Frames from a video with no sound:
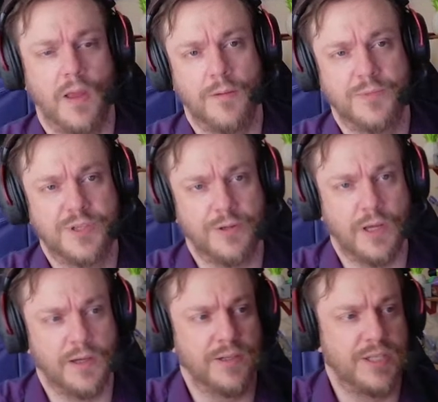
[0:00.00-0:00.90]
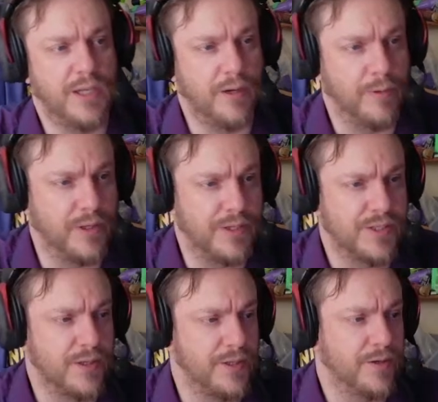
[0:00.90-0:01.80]
So yeah, you can see here we got
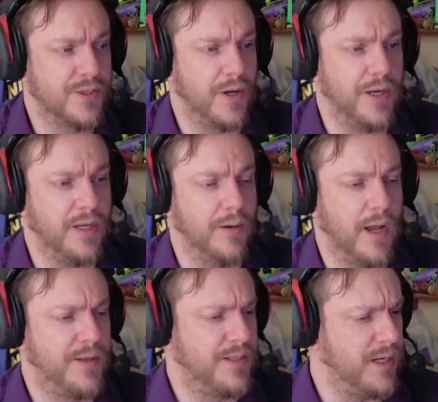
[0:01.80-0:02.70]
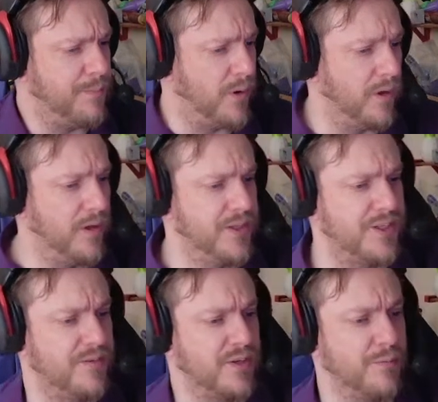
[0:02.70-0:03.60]
this on here. So I did pull all this
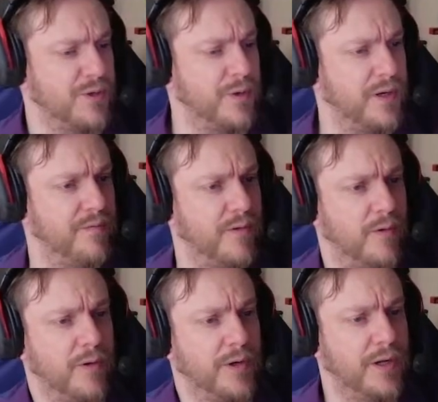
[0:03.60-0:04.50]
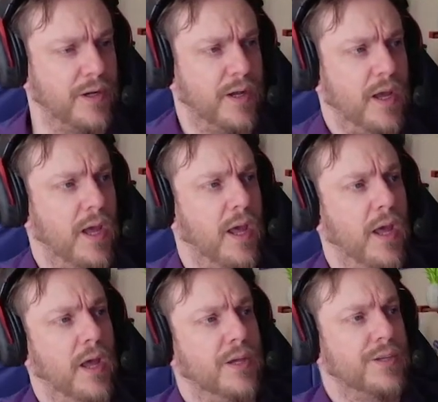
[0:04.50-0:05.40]
stuff, so I'm just waiting for Orca.
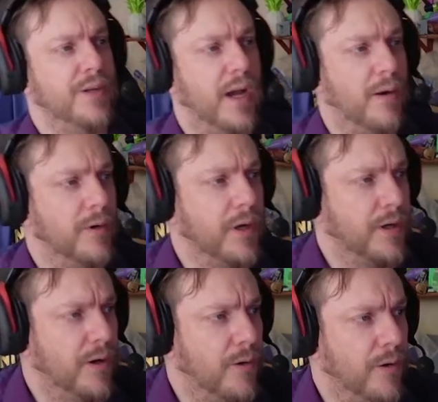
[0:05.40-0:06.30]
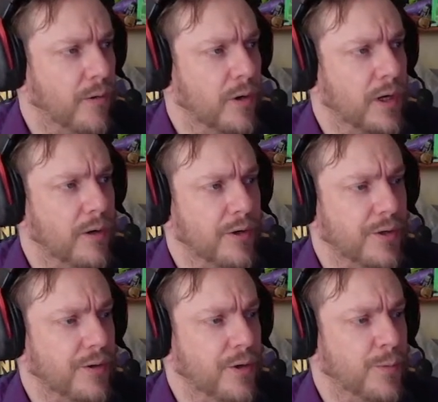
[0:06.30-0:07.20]
So now we're gonna go in Orca and
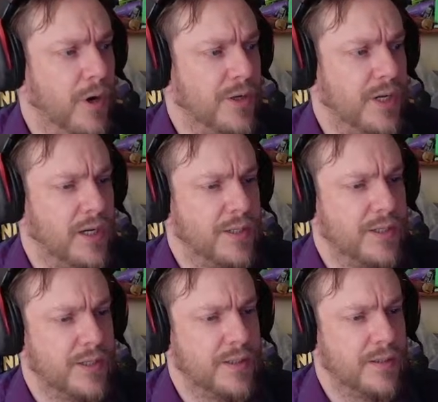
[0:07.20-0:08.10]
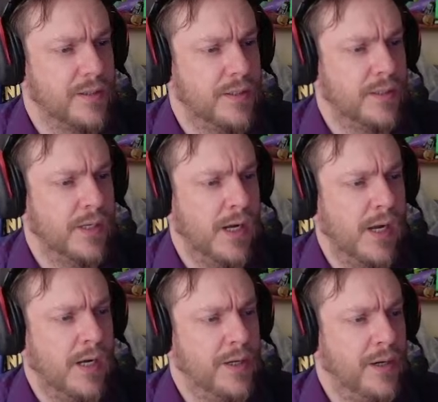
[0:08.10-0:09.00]
do new project.
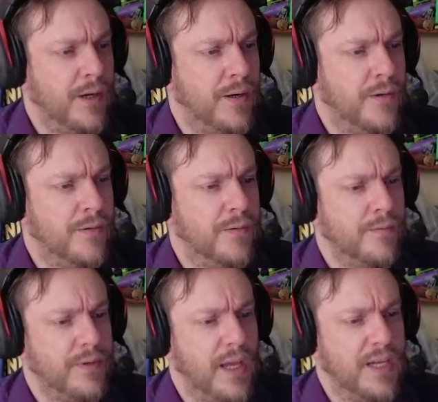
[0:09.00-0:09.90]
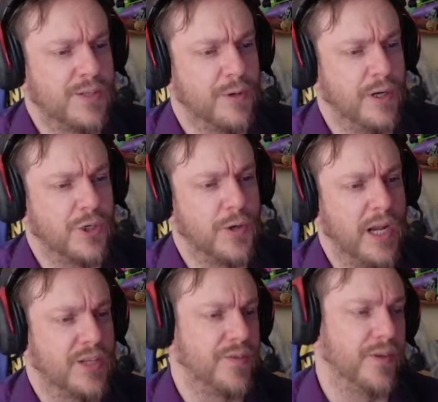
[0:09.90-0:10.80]
No, yes, we're gonna
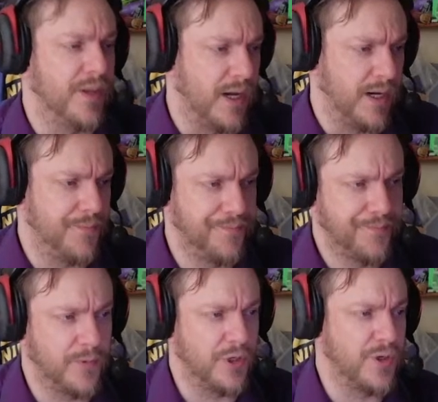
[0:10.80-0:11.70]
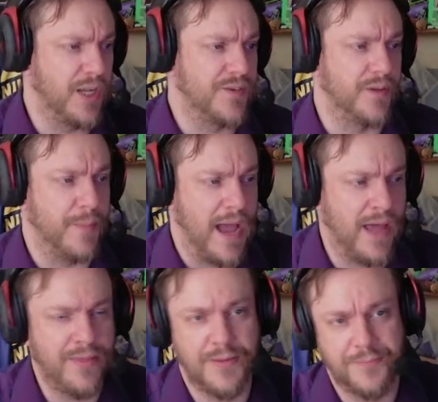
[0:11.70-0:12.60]
transfer the
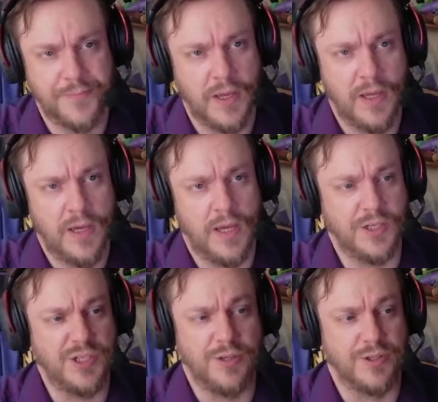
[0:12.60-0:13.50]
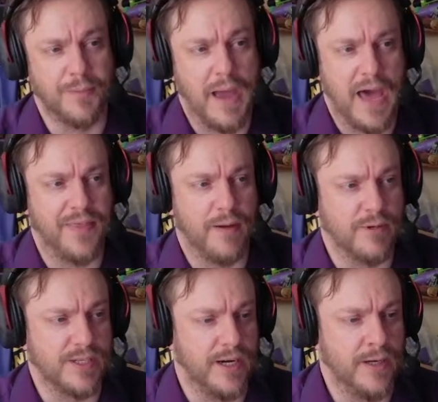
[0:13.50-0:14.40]
math and just use the math that
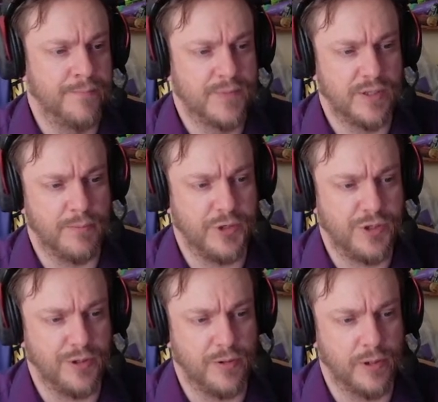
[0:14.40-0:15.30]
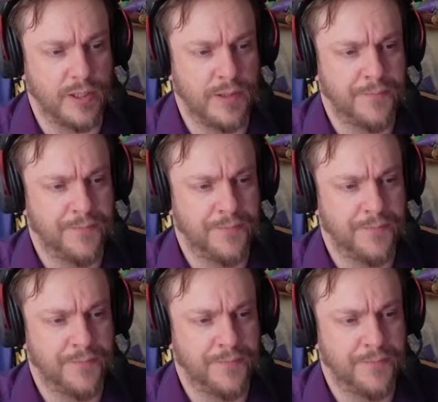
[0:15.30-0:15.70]
was there. So let me show you Orca.